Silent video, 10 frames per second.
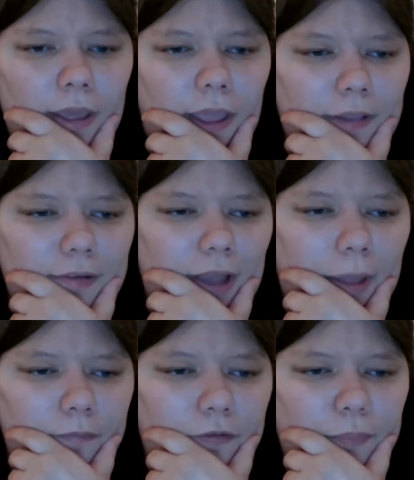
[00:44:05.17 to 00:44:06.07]
It's
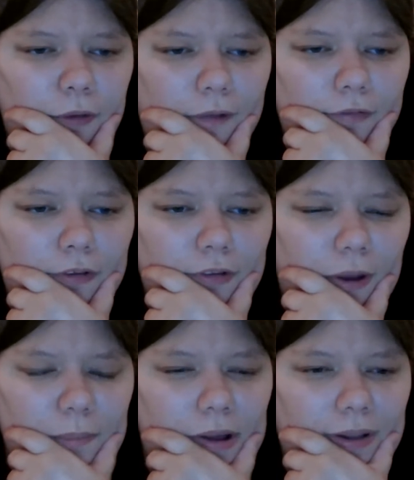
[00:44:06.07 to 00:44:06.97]
time for breakfast,
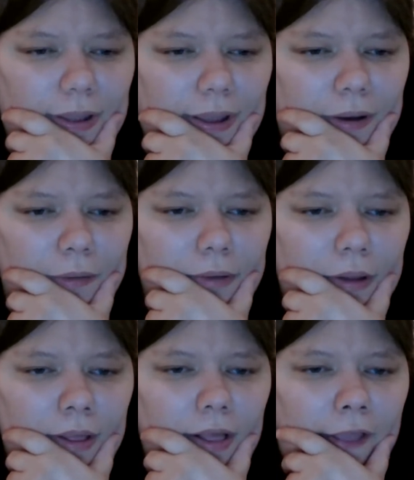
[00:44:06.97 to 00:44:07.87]
come on down.
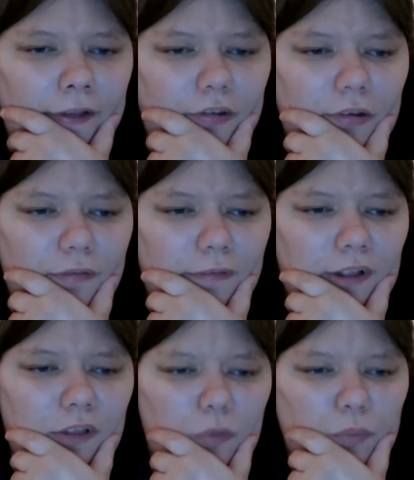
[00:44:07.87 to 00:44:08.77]
Anxious
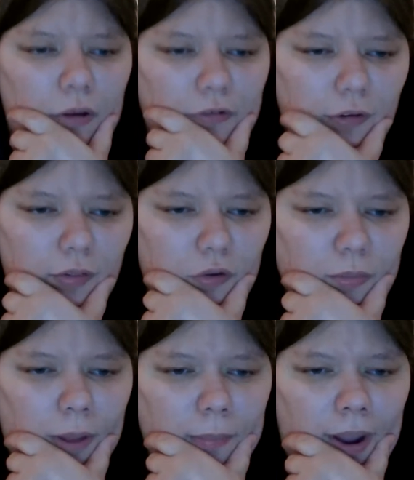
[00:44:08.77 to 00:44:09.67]
feelings were rushing through
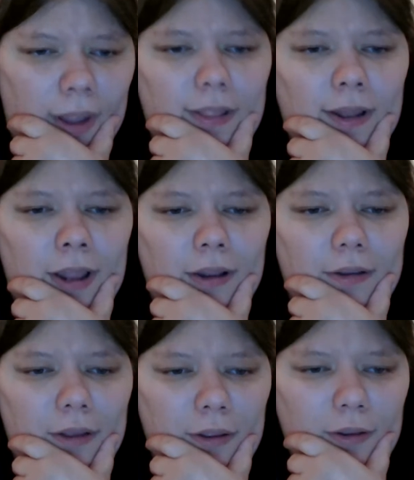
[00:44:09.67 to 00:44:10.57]
my mind, and I
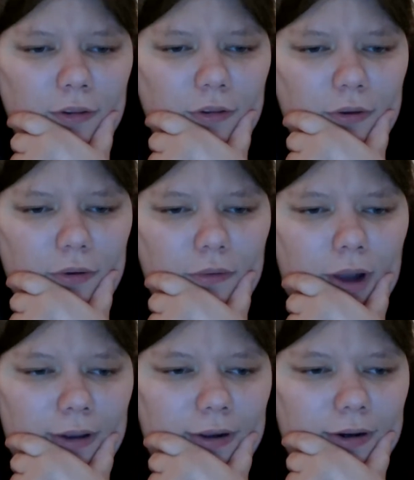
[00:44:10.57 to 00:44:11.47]
knew
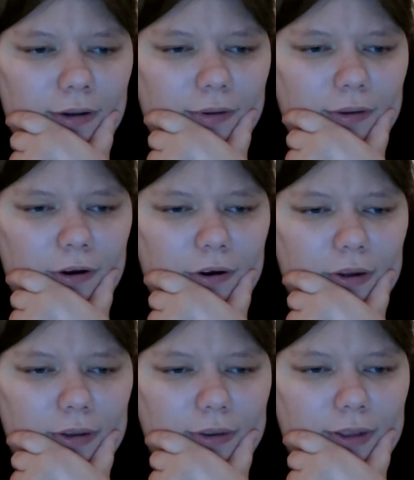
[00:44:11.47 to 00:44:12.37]
I needed to
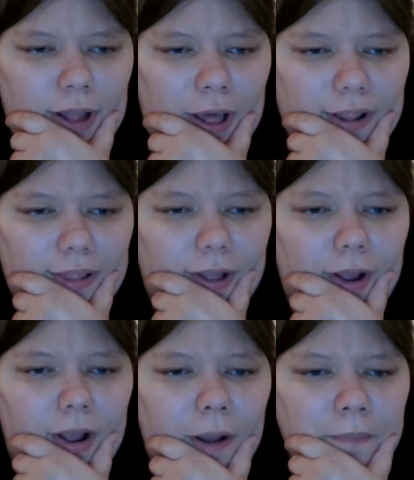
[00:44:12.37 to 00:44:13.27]
hurry to get out of
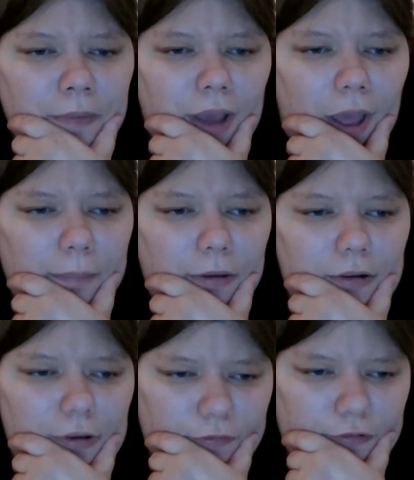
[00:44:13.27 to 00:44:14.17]
there. I booked
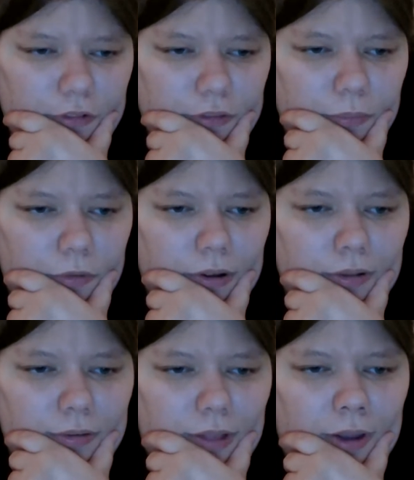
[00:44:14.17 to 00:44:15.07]
it for the
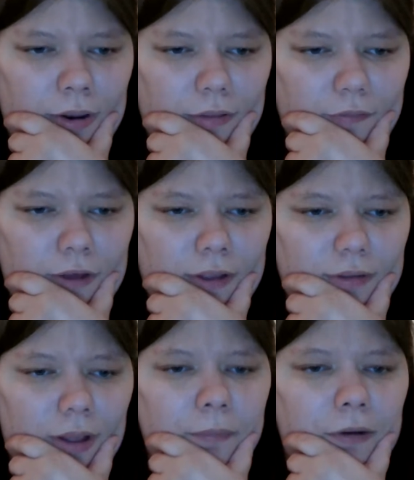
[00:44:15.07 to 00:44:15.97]
woods as
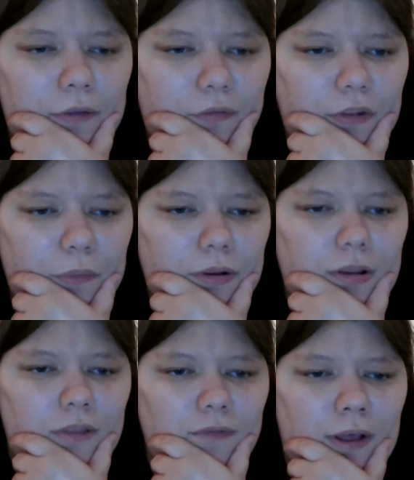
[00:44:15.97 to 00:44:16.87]

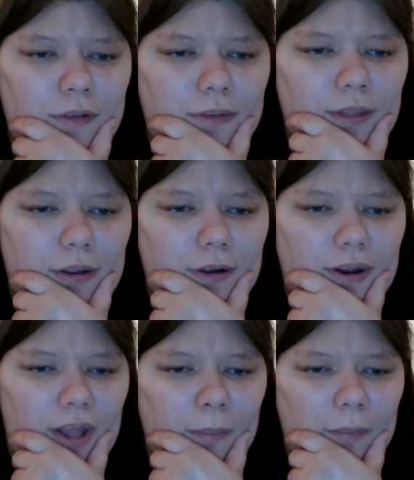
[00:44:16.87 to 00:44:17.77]
fast as I could,
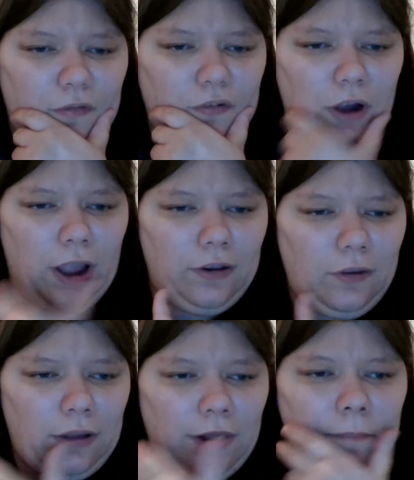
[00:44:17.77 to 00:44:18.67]
and before I
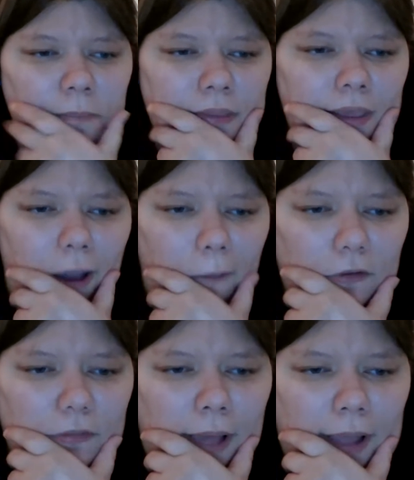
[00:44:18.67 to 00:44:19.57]
knew it, I
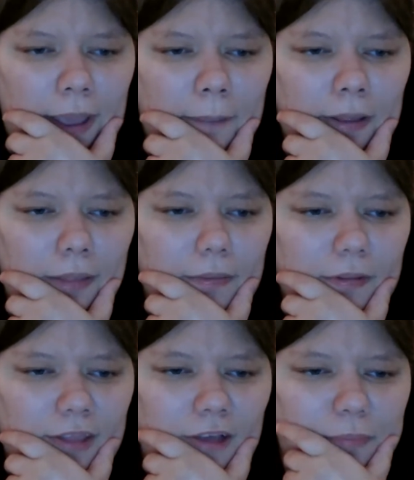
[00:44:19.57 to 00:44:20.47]
was back at my
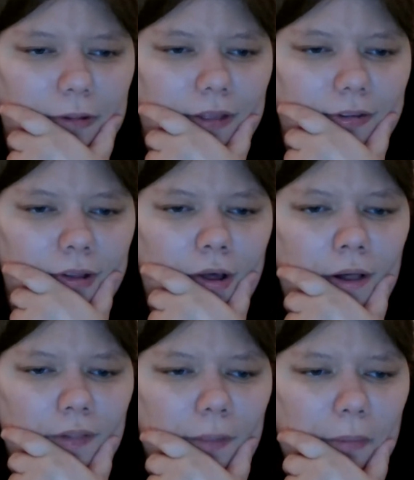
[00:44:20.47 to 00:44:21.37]
safe place.
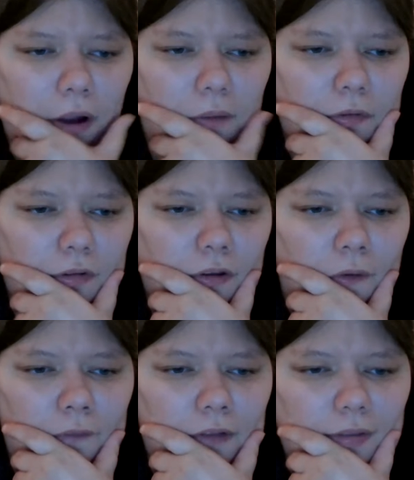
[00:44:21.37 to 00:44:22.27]
The park was the
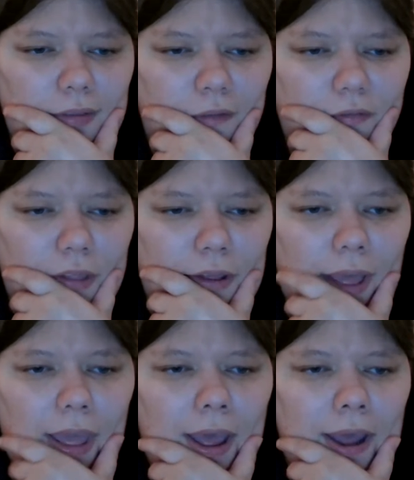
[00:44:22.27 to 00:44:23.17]
only safe thing I
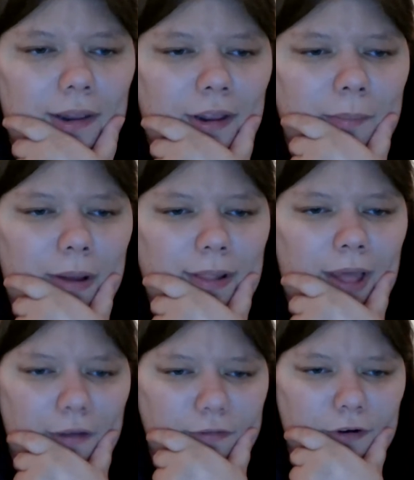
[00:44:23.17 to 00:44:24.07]
had in my
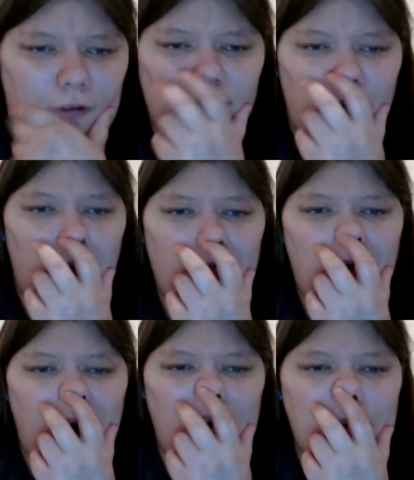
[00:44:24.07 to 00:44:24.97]
life, or so I
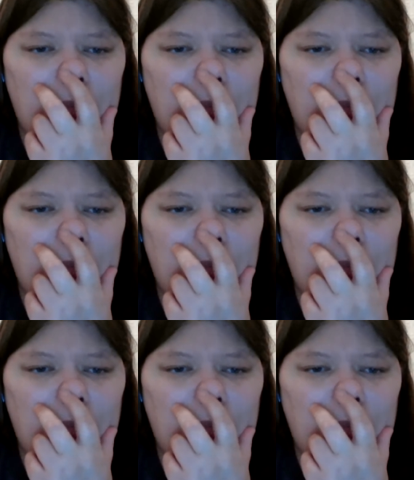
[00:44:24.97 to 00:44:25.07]
thought.